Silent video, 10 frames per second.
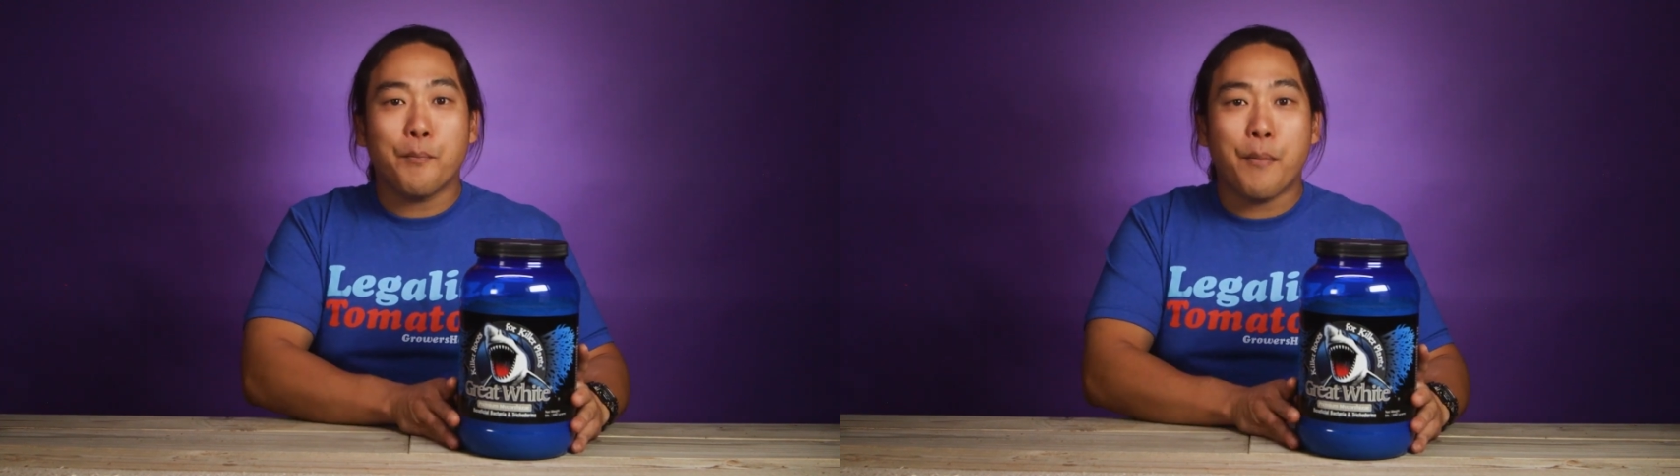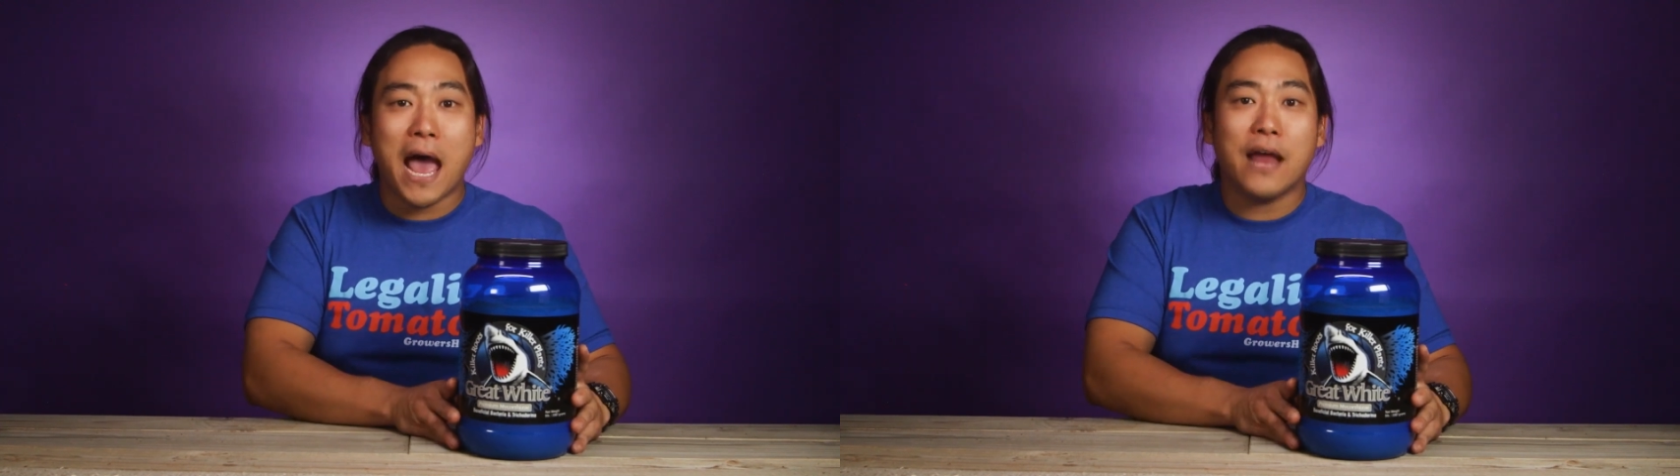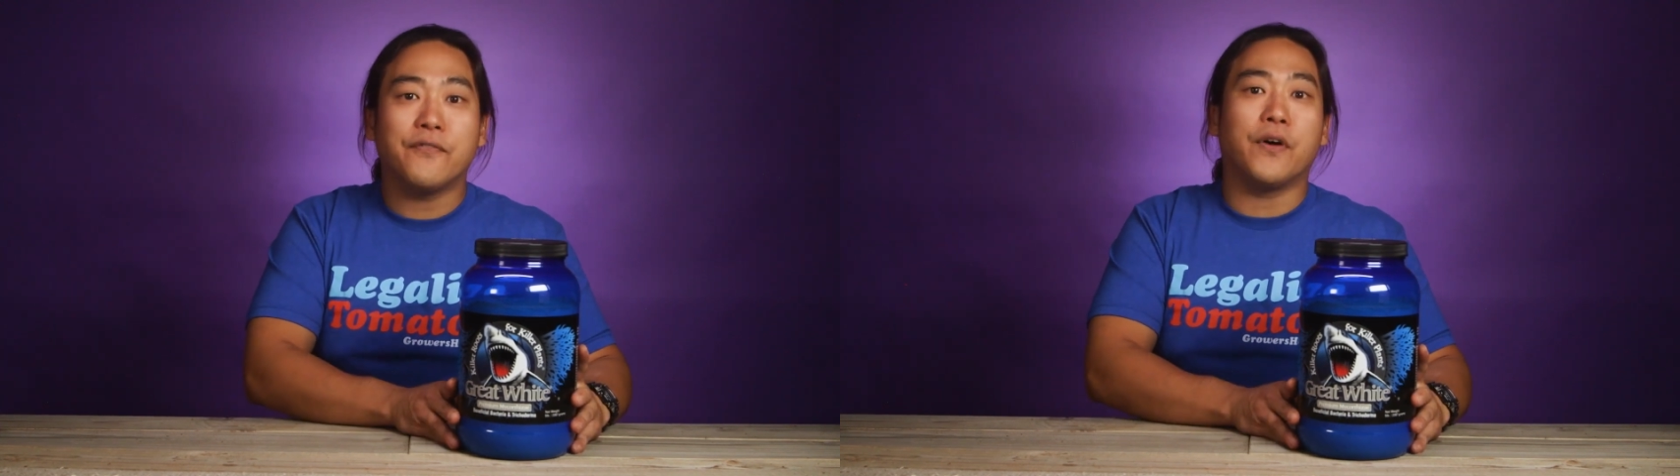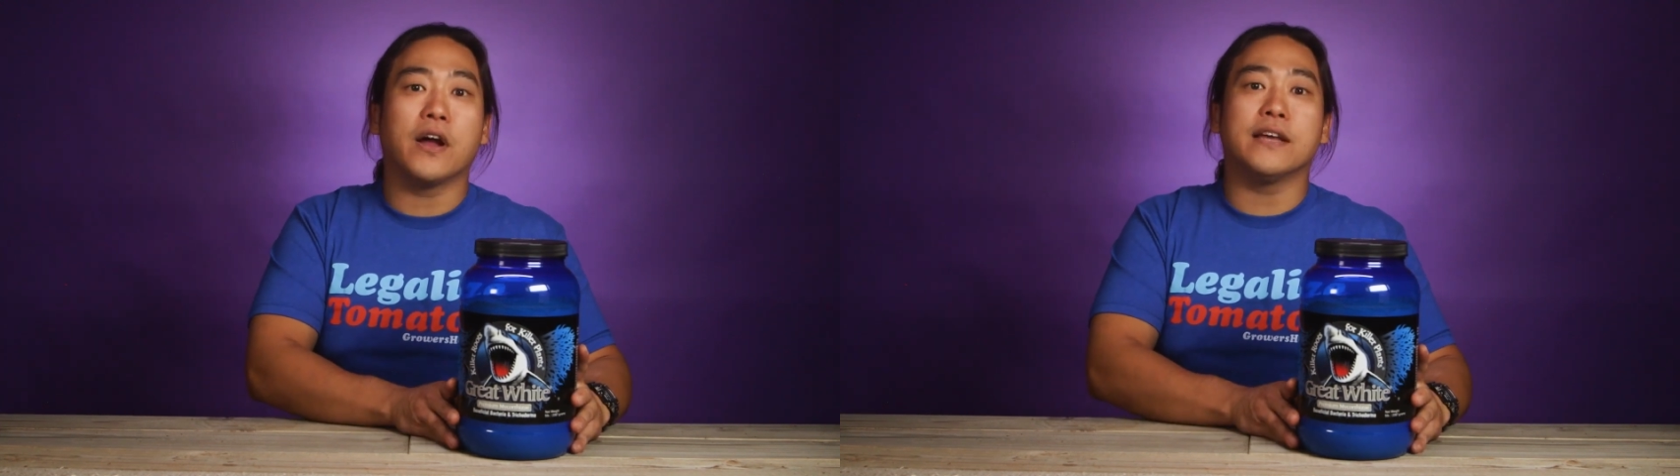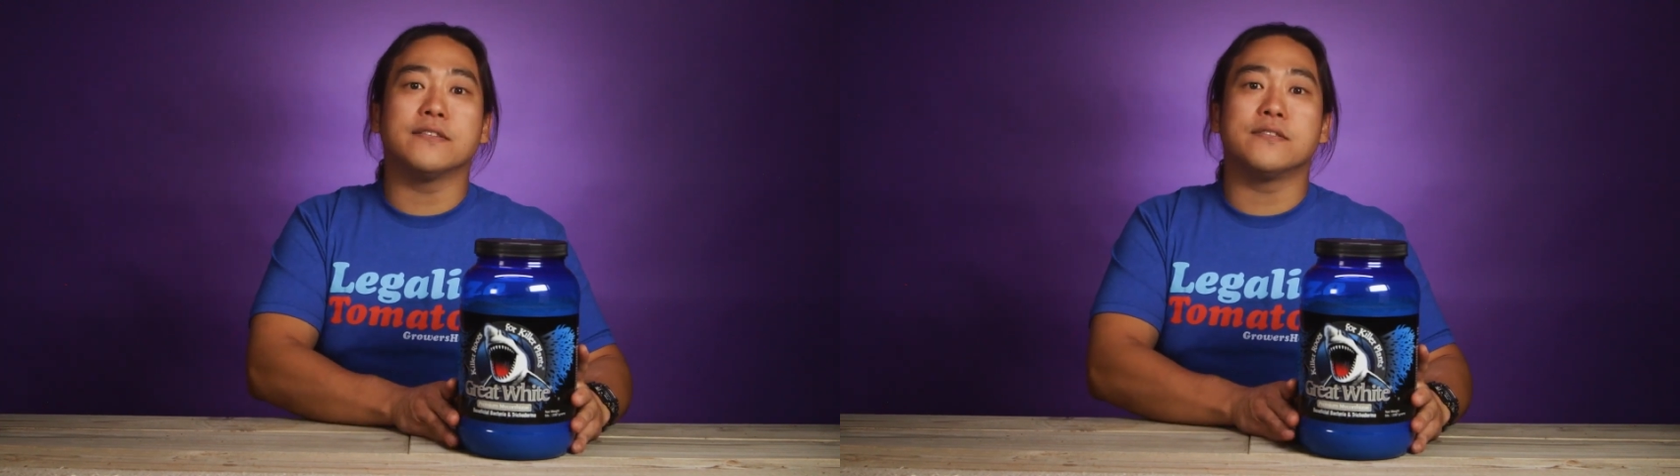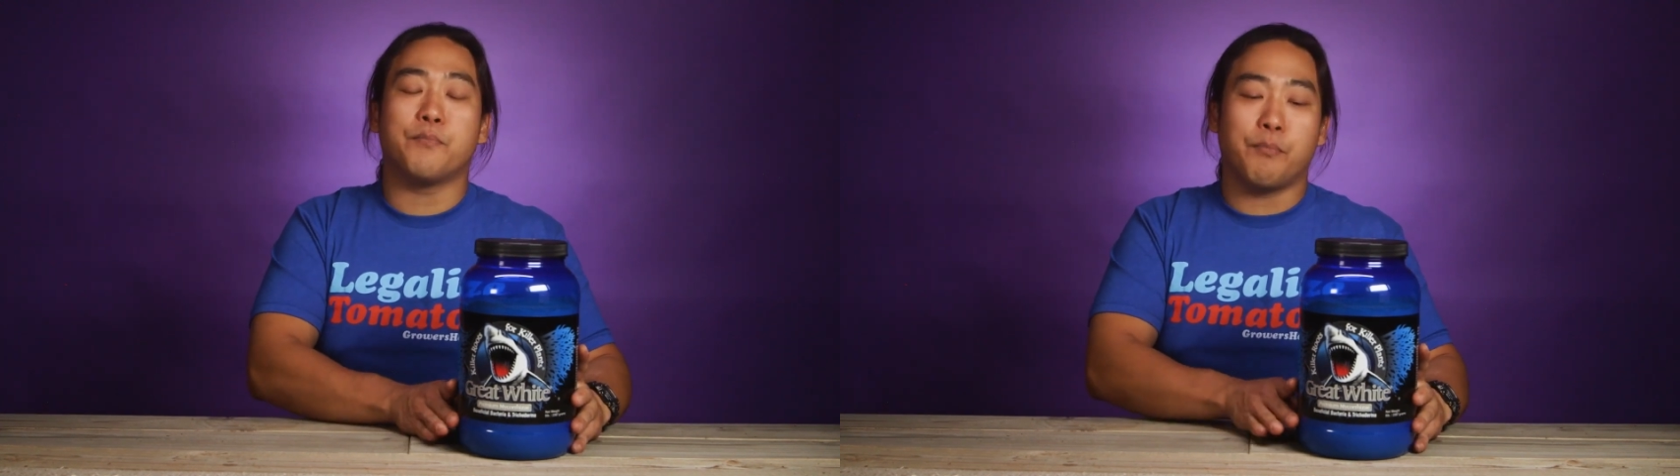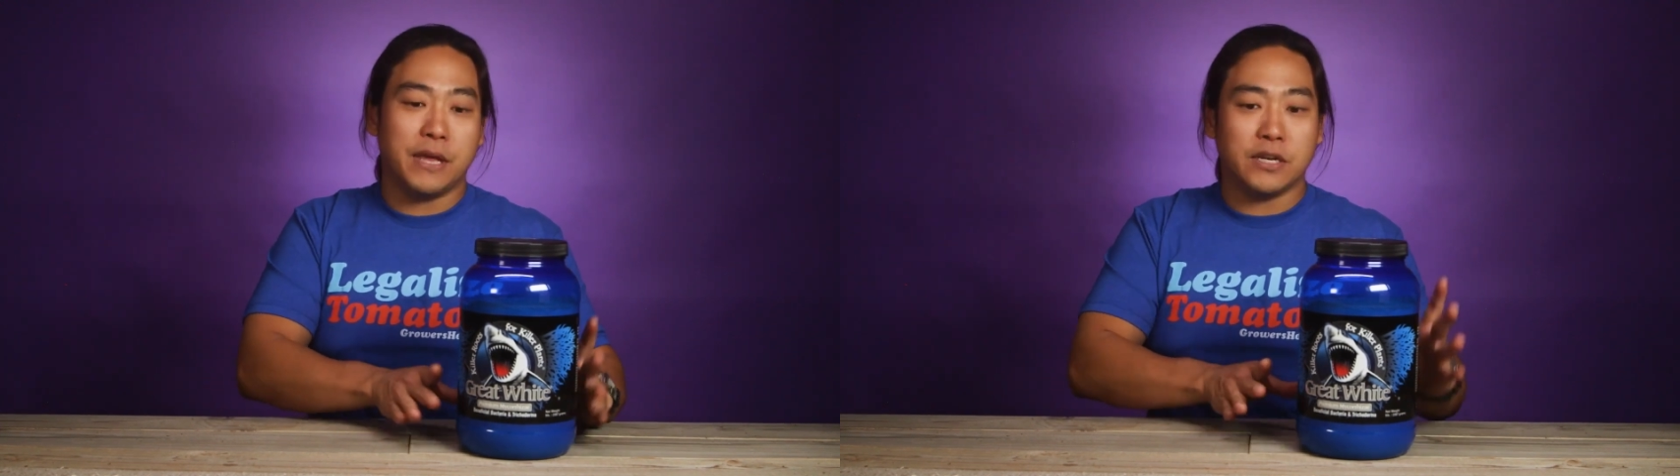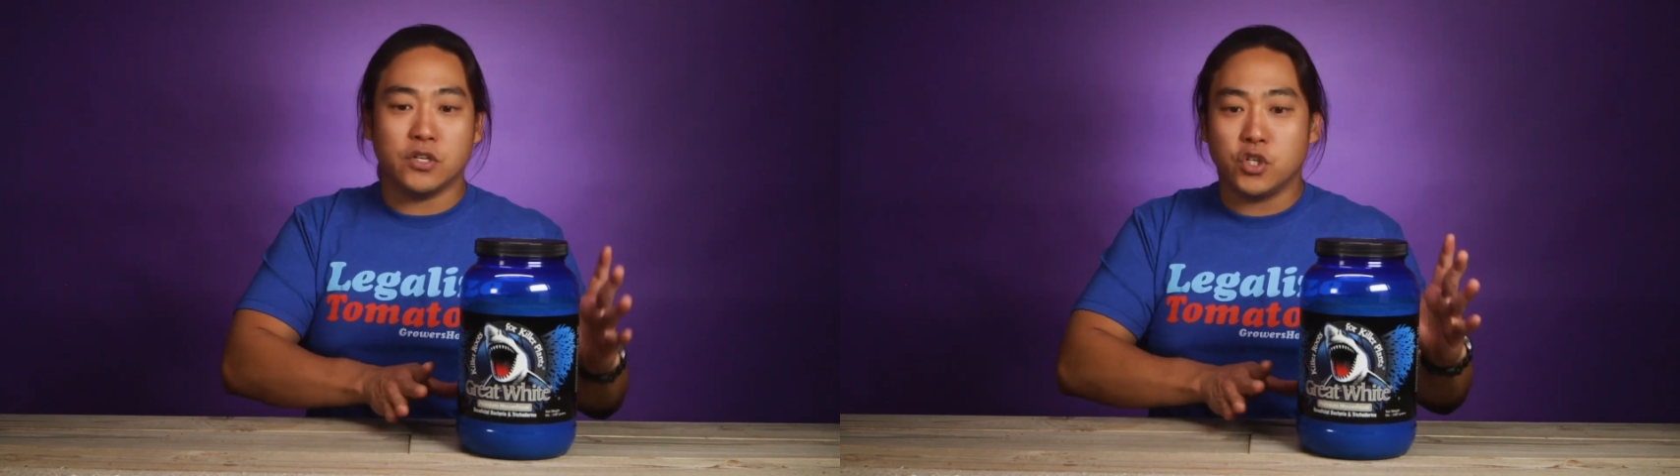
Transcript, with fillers: bad fungus in